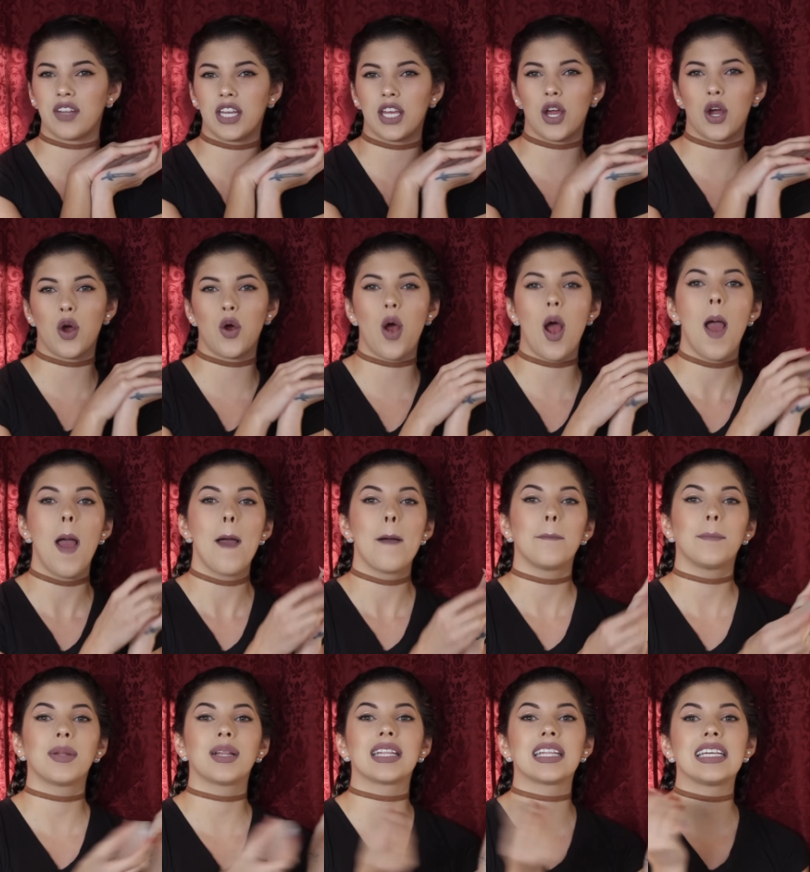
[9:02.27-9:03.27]
video,
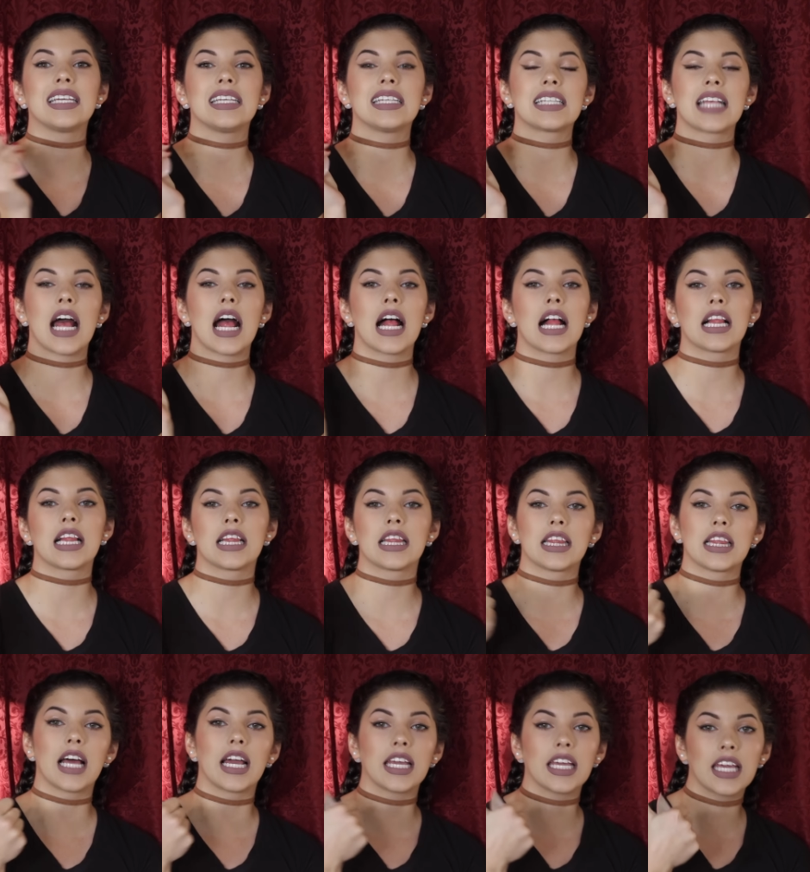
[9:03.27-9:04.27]
please
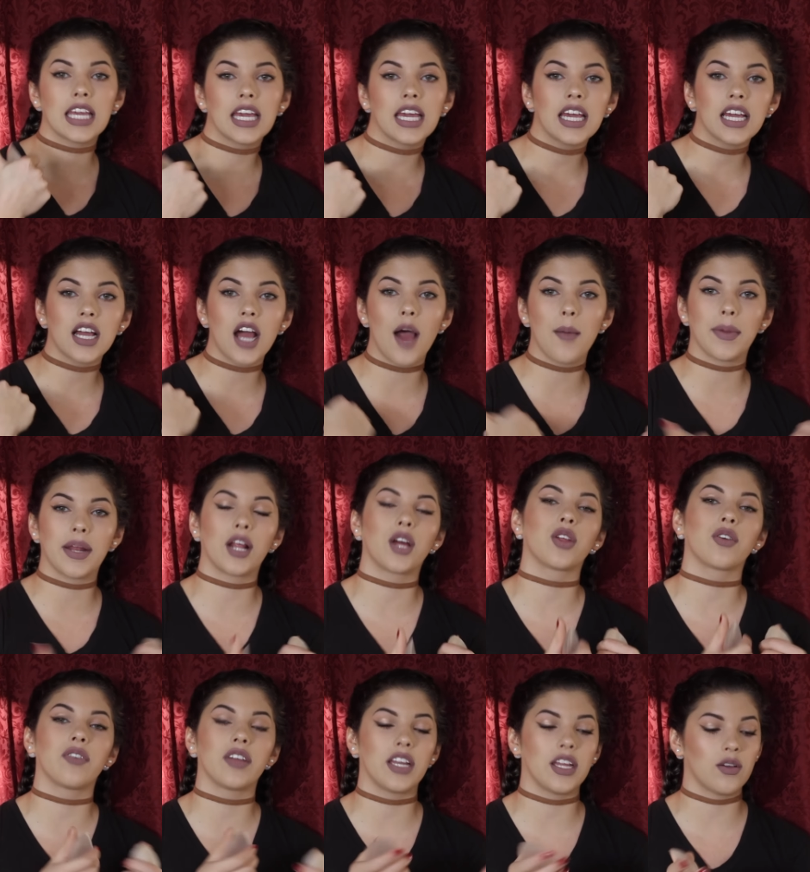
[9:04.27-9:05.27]
like it, comment
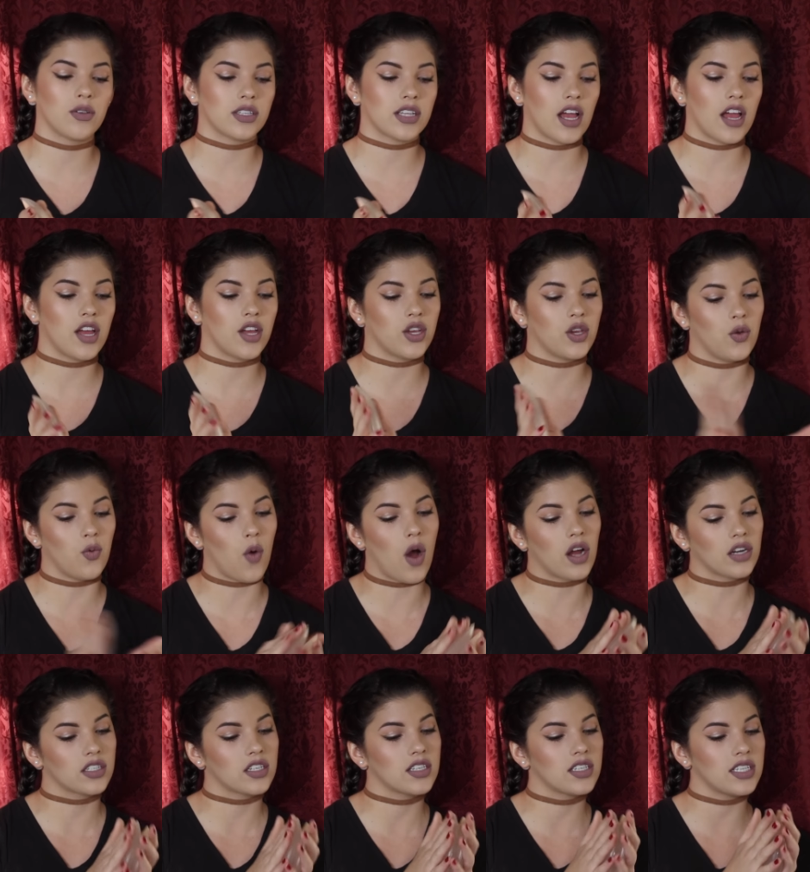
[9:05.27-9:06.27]
other videos that you
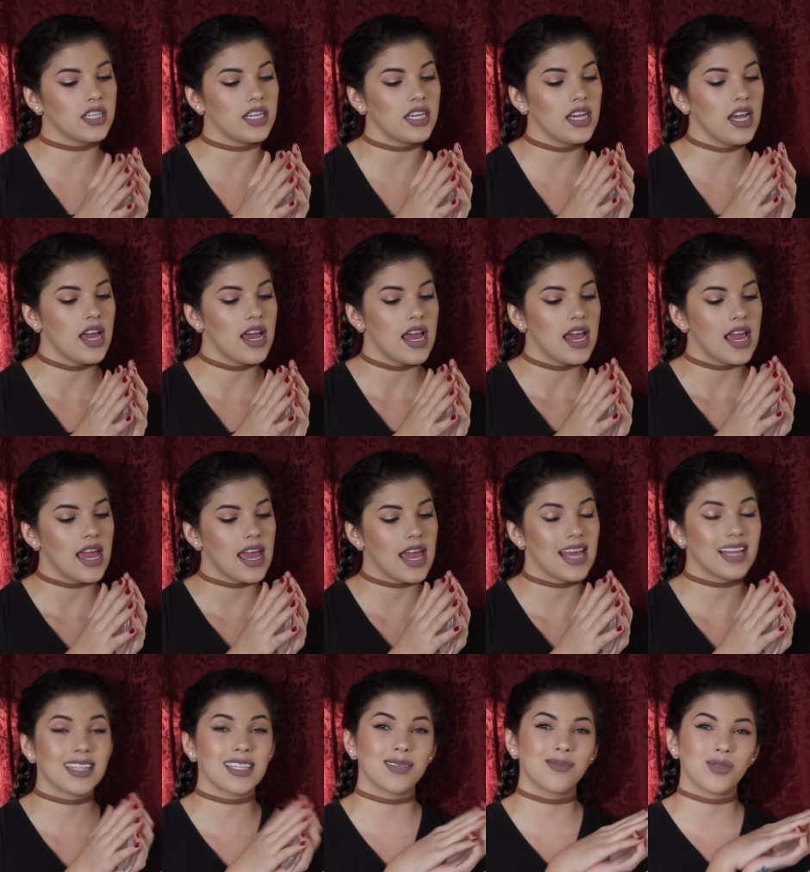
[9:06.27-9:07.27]
want to see,
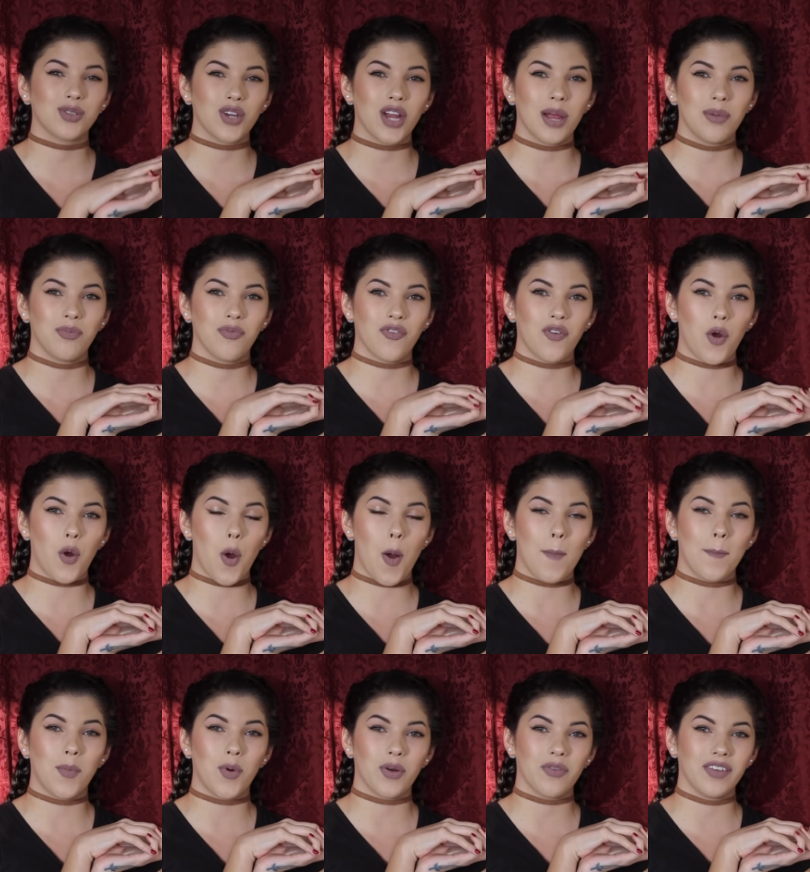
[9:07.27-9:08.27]
and subscribe
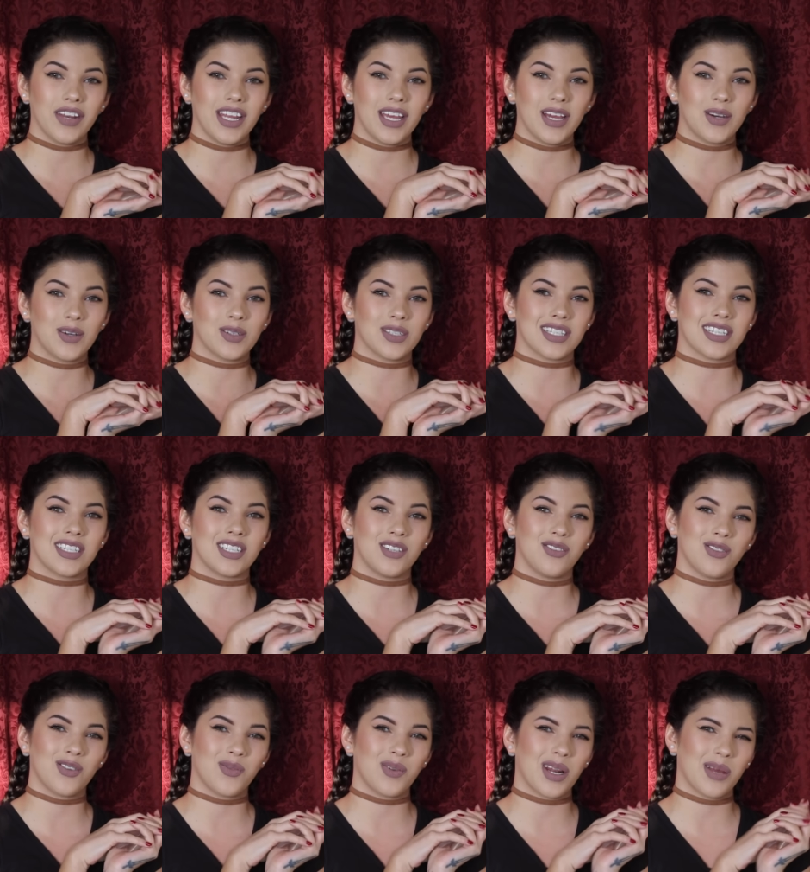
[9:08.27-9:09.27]
for more videos, and
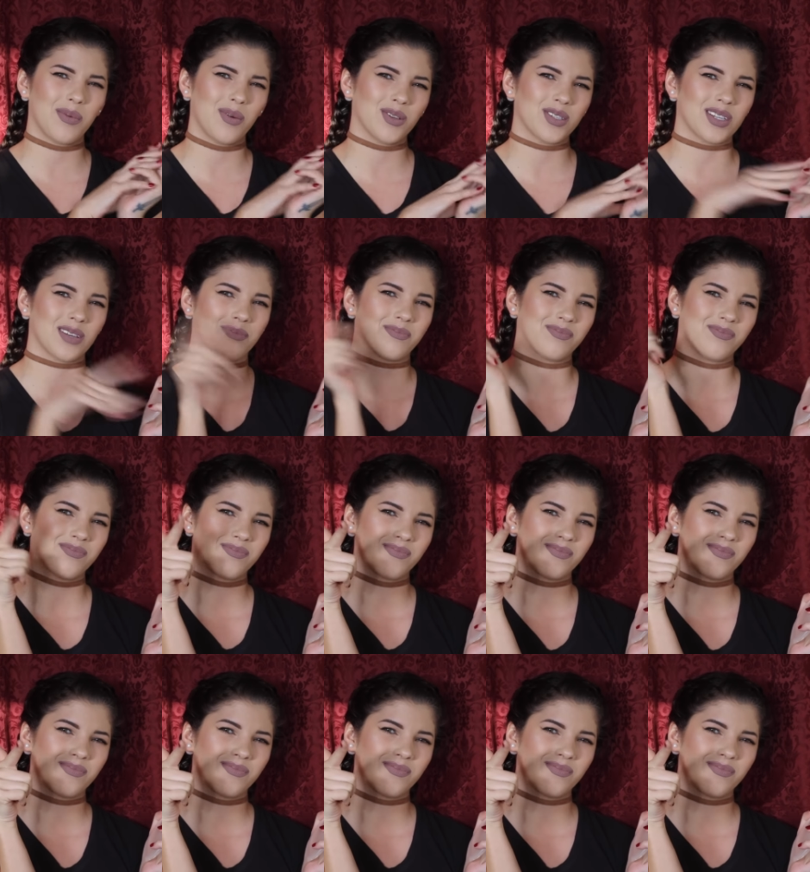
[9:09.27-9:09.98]
you know when I post them.